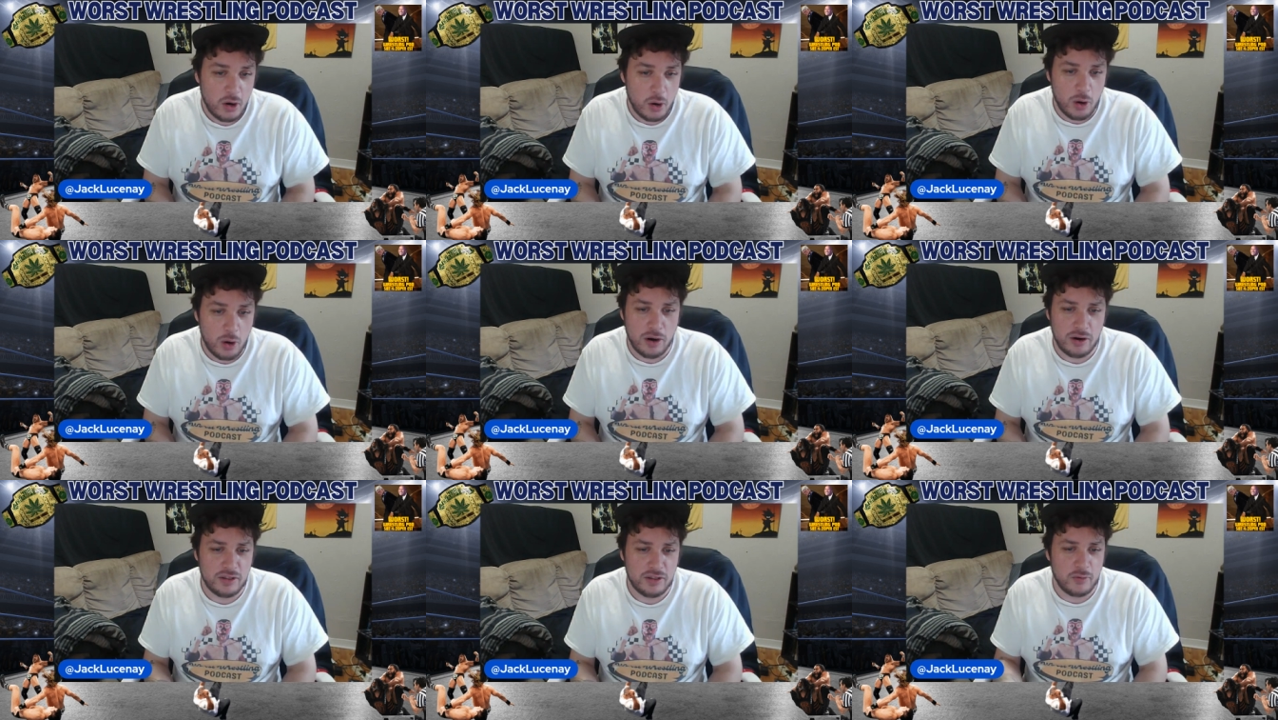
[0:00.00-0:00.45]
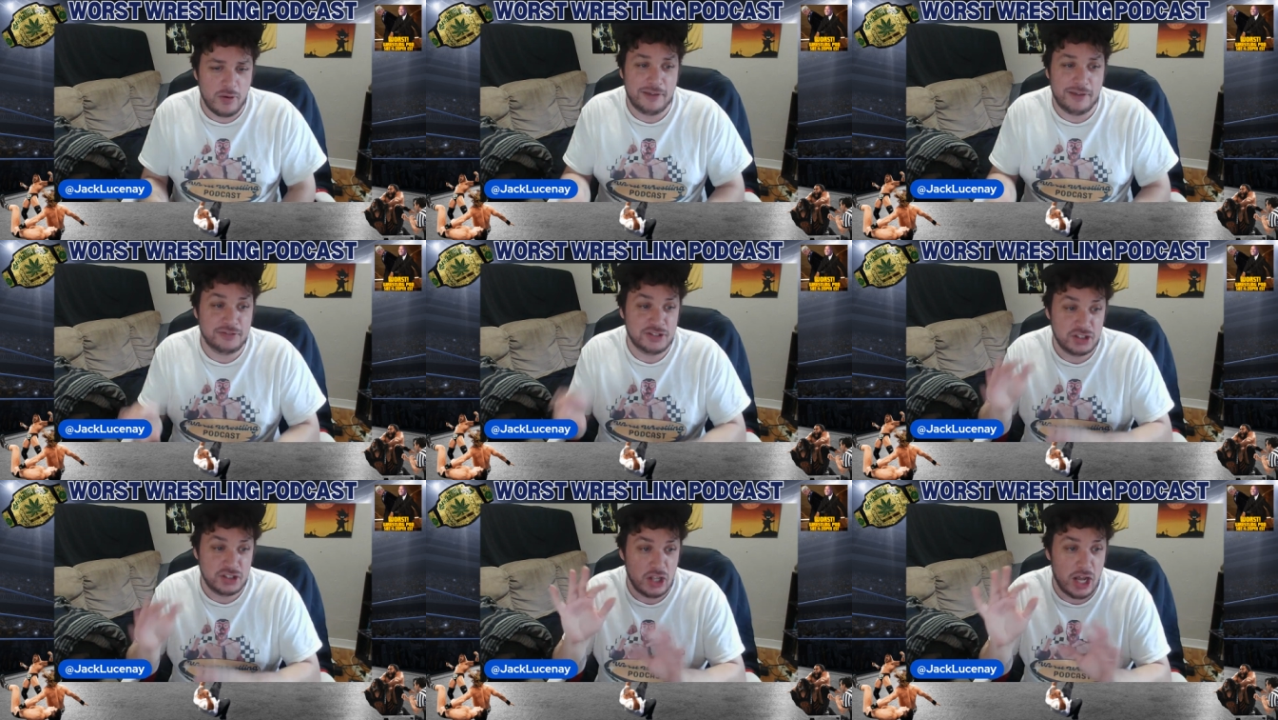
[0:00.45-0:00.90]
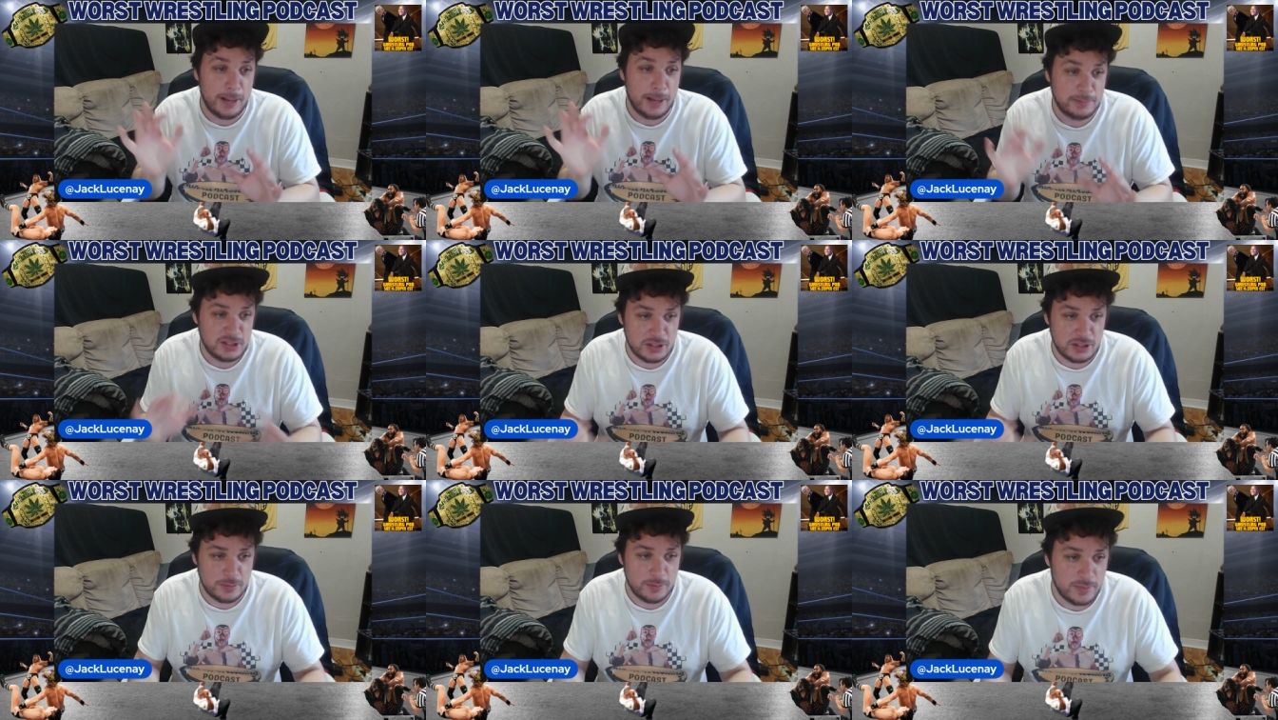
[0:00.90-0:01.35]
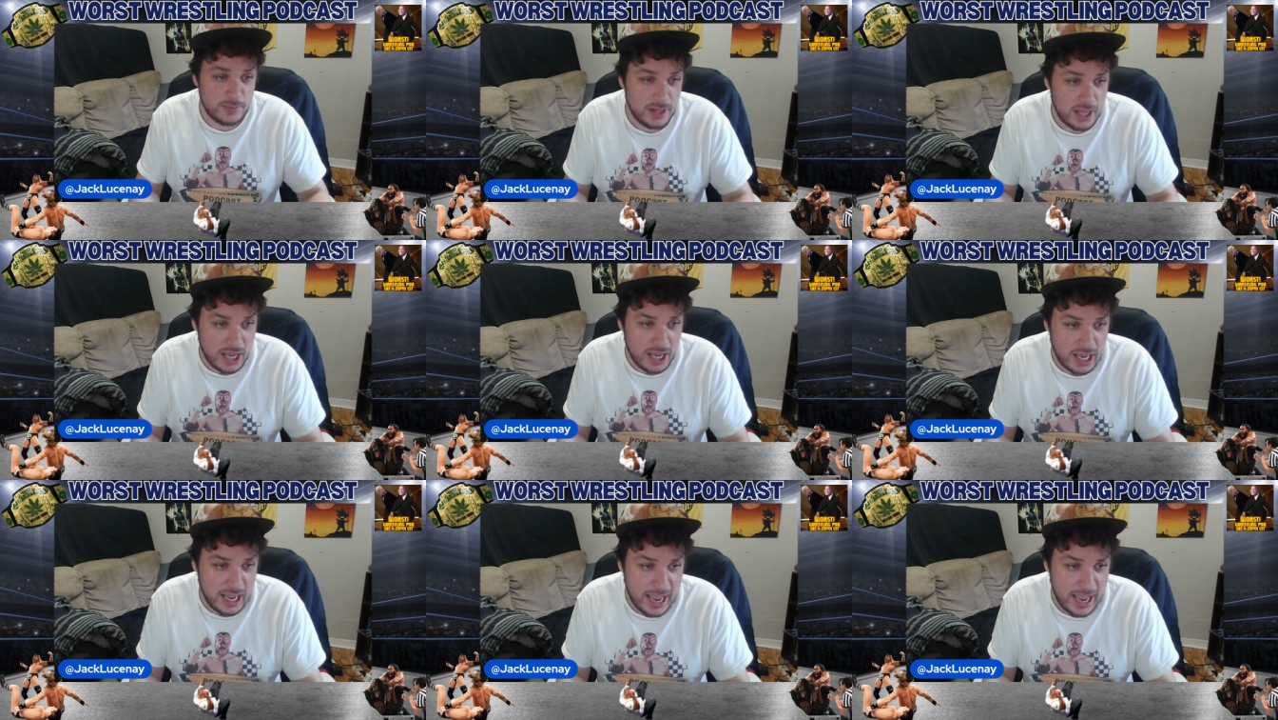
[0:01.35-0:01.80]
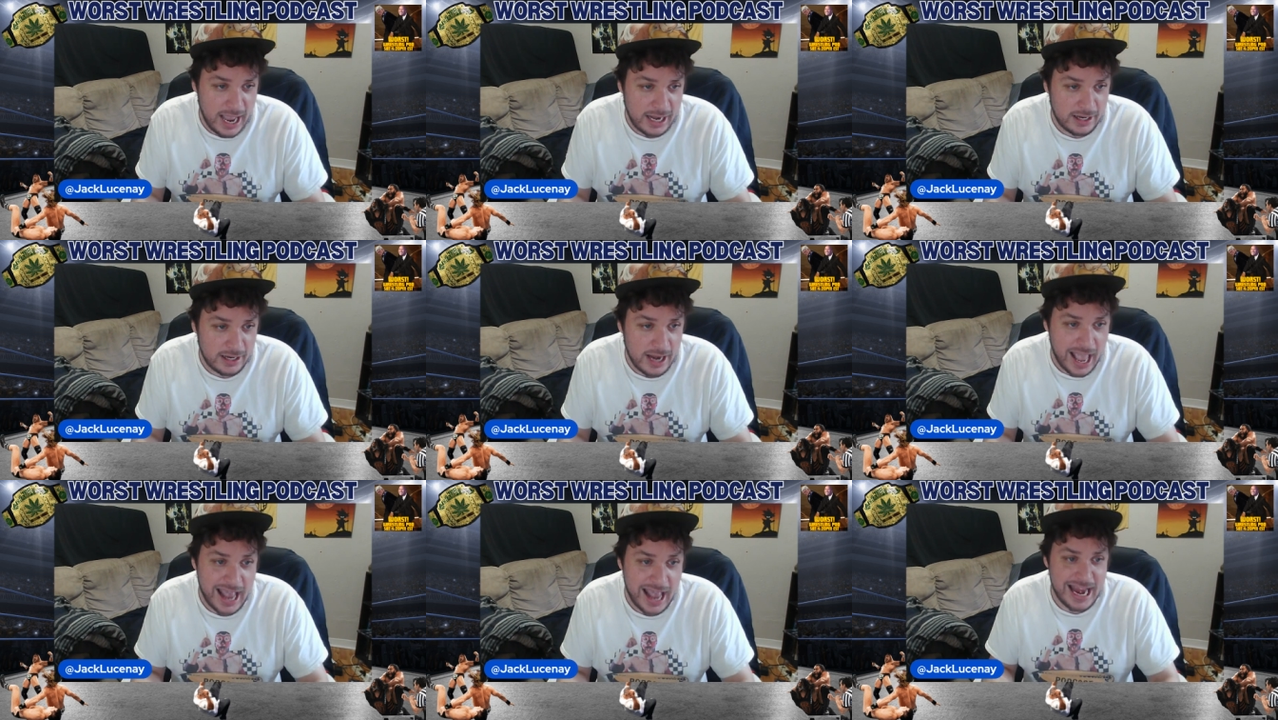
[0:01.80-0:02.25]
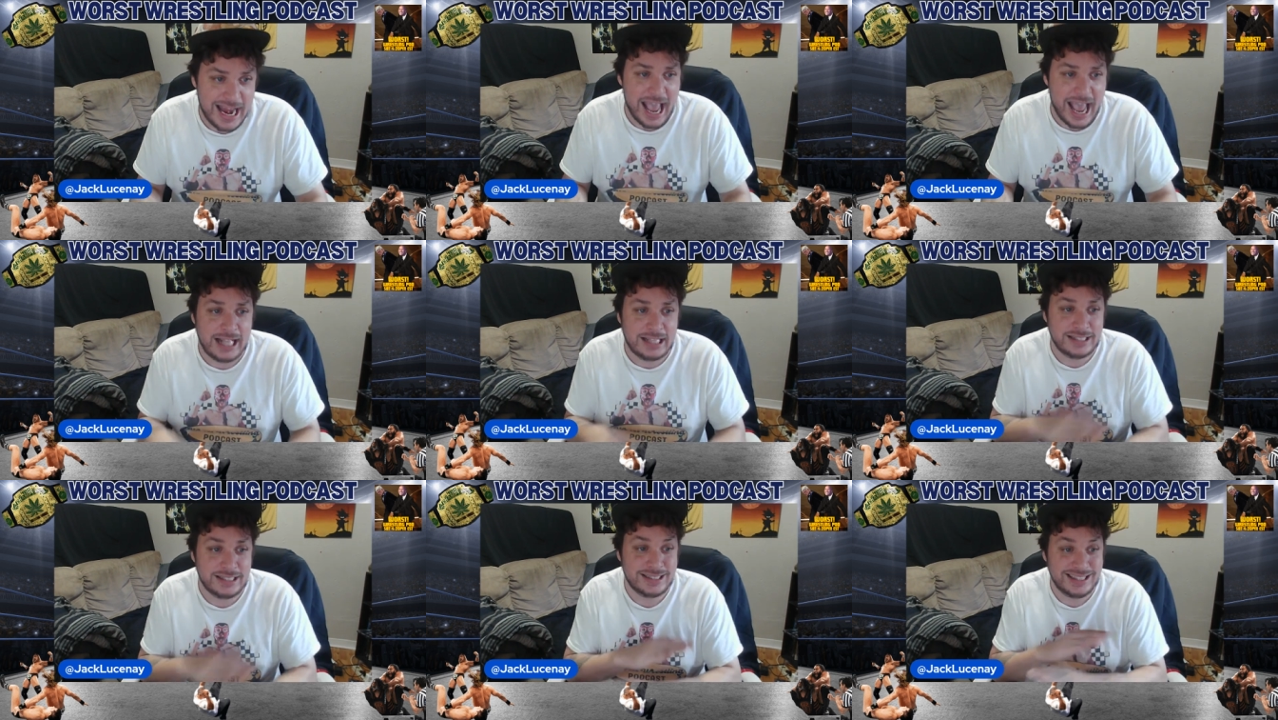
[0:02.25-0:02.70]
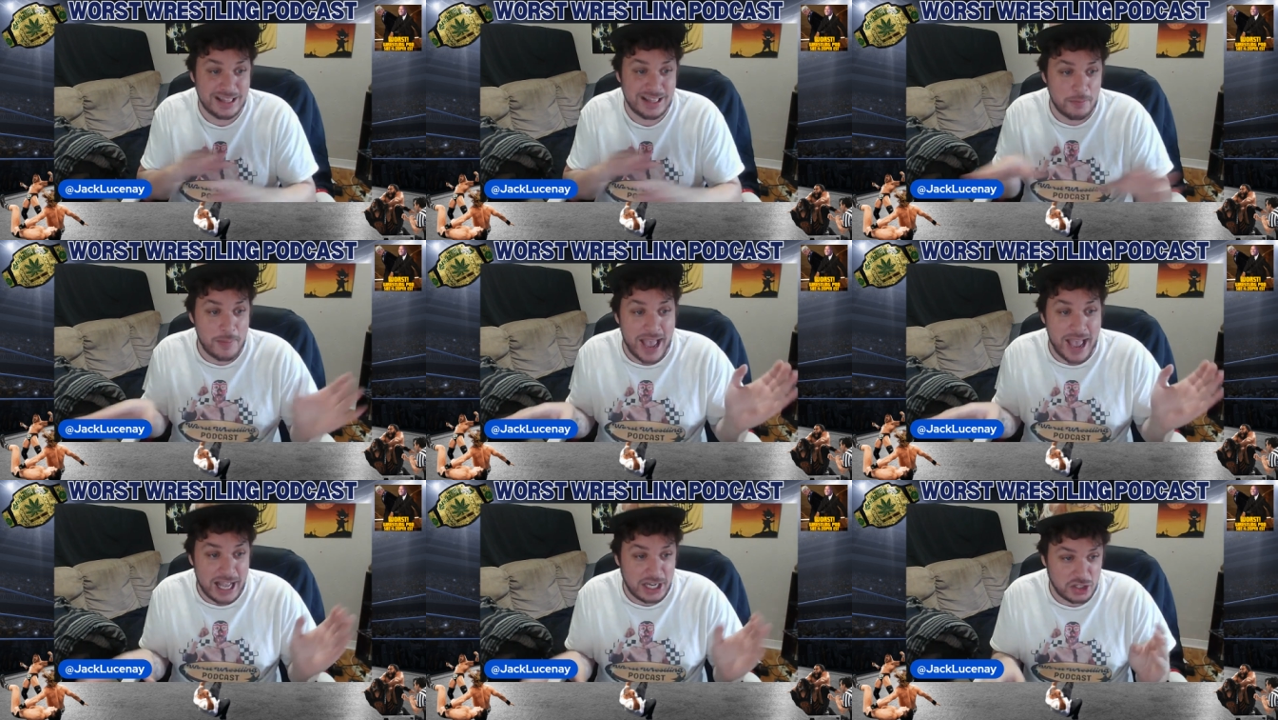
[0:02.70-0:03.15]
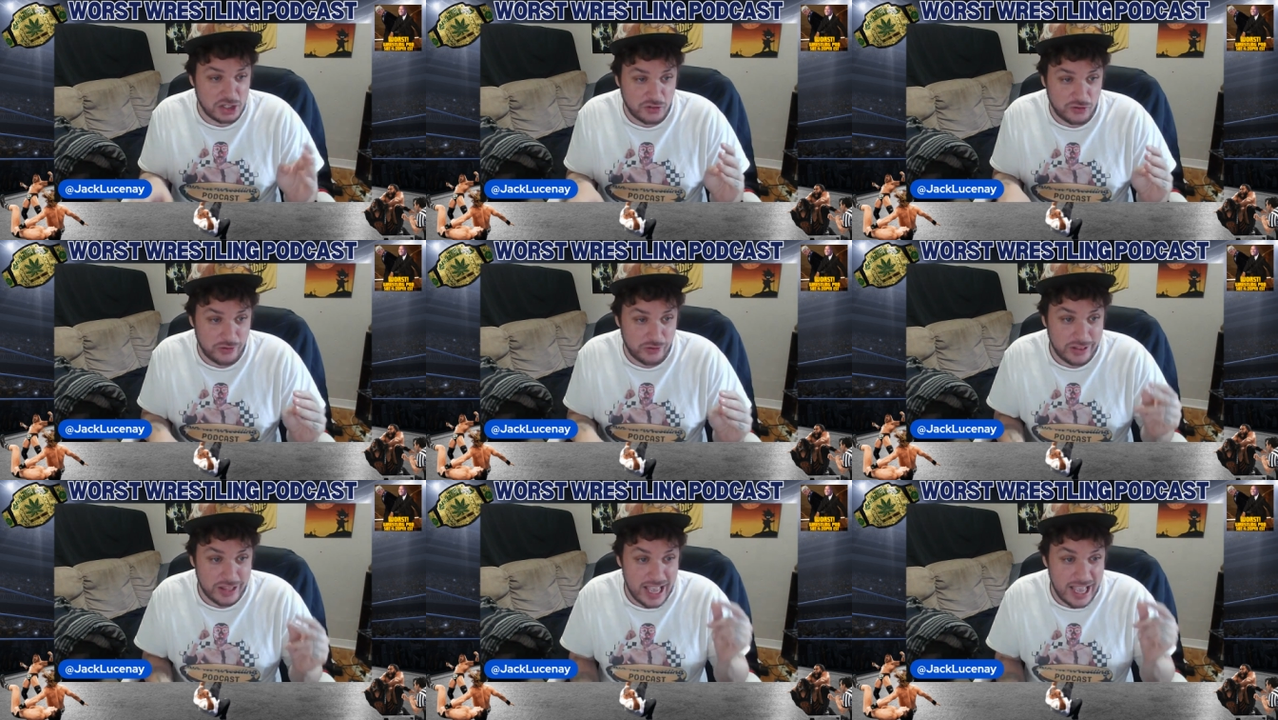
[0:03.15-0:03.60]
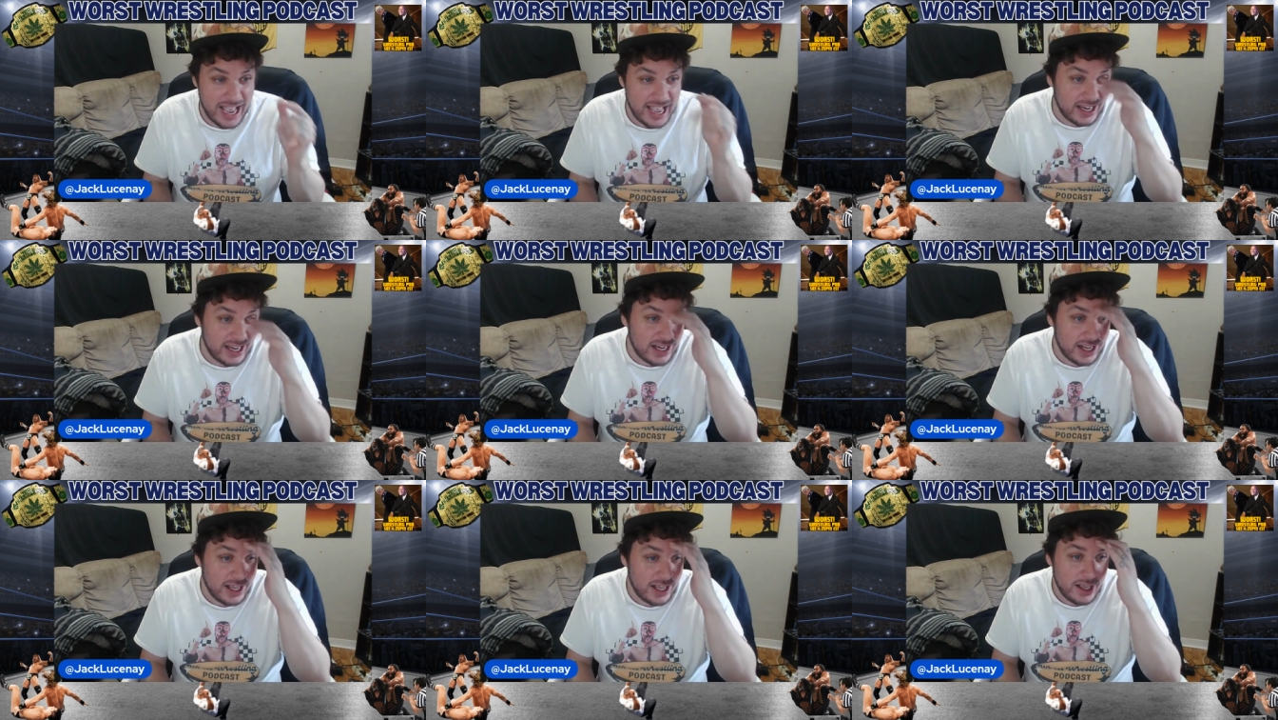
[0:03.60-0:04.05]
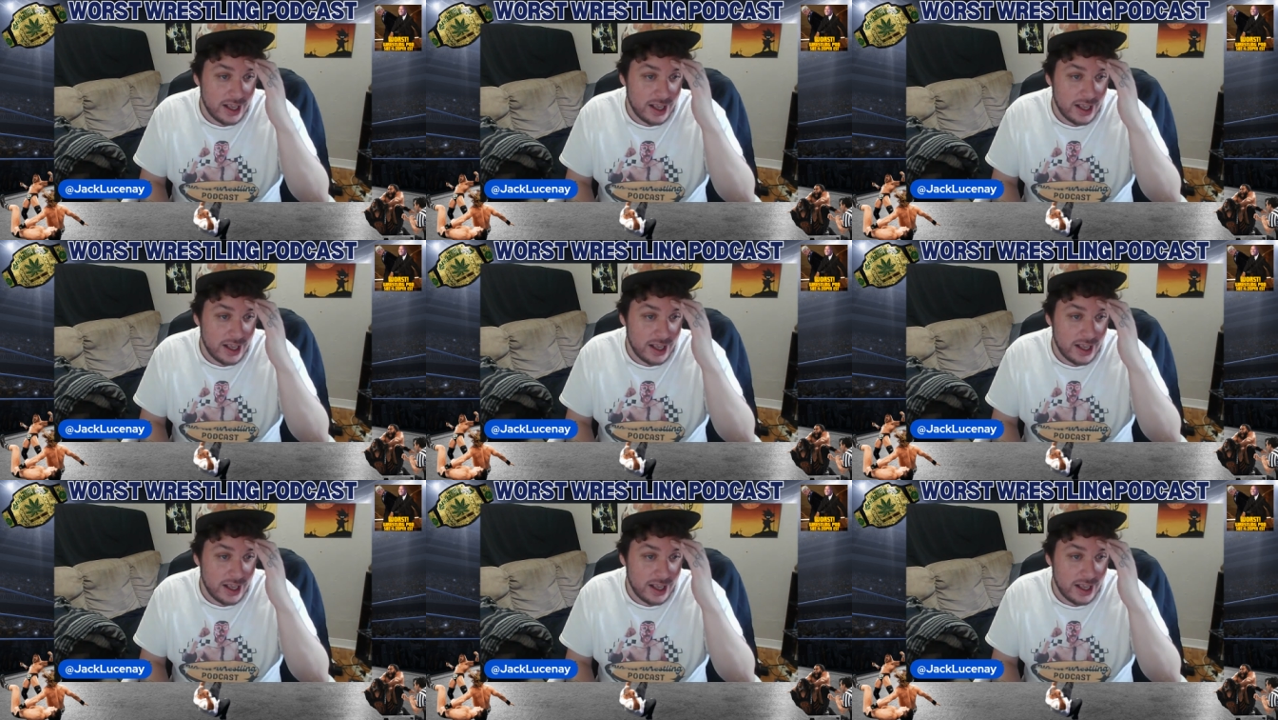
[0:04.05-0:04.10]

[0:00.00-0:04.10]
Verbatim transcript: or the ref stops him and ends the match for that,